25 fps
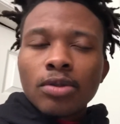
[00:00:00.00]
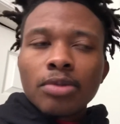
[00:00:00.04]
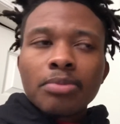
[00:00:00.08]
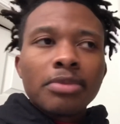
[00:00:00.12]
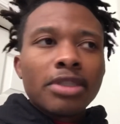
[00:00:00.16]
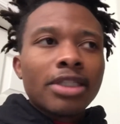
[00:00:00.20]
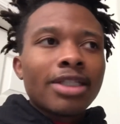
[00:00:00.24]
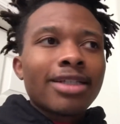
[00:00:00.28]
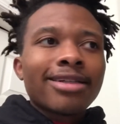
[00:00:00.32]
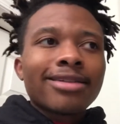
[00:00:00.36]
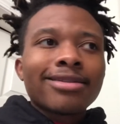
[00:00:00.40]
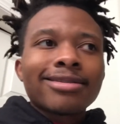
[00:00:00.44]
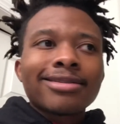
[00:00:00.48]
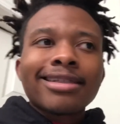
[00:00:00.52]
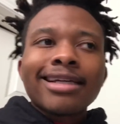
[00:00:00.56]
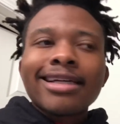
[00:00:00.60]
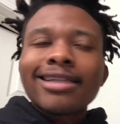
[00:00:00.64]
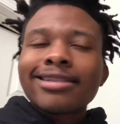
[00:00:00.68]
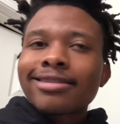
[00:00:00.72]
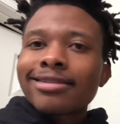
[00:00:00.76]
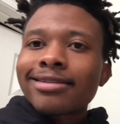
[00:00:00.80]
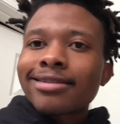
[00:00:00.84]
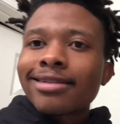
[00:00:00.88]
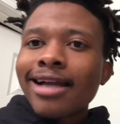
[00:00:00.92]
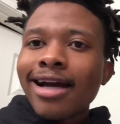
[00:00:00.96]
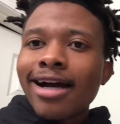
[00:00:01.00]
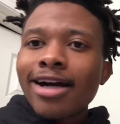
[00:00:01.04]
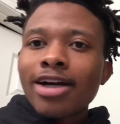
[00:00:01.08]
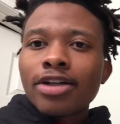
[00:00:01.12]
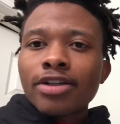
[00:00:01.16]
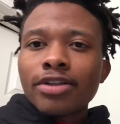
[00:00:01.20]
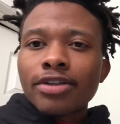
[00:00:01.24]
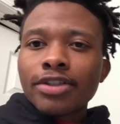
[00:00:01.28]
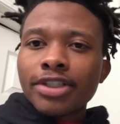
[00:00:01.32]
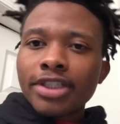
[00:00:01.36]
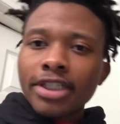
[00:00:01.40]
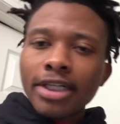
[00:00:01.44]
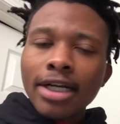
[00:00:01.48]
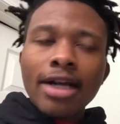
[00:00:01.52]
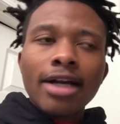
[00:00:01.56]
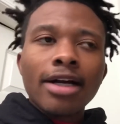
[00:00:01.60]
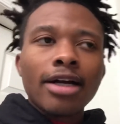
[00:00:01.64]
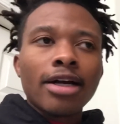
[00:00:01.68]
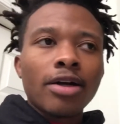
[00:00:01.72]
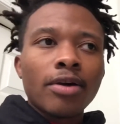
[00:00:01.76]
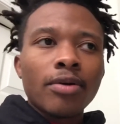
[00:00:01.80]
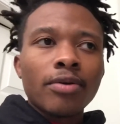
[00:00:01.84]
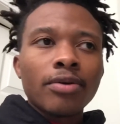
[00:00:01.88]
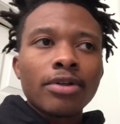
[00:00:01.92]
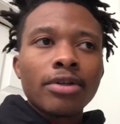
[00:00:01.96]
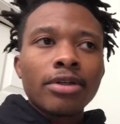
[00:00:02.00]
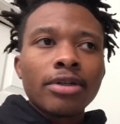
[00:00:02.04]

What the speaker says: because that's not her child.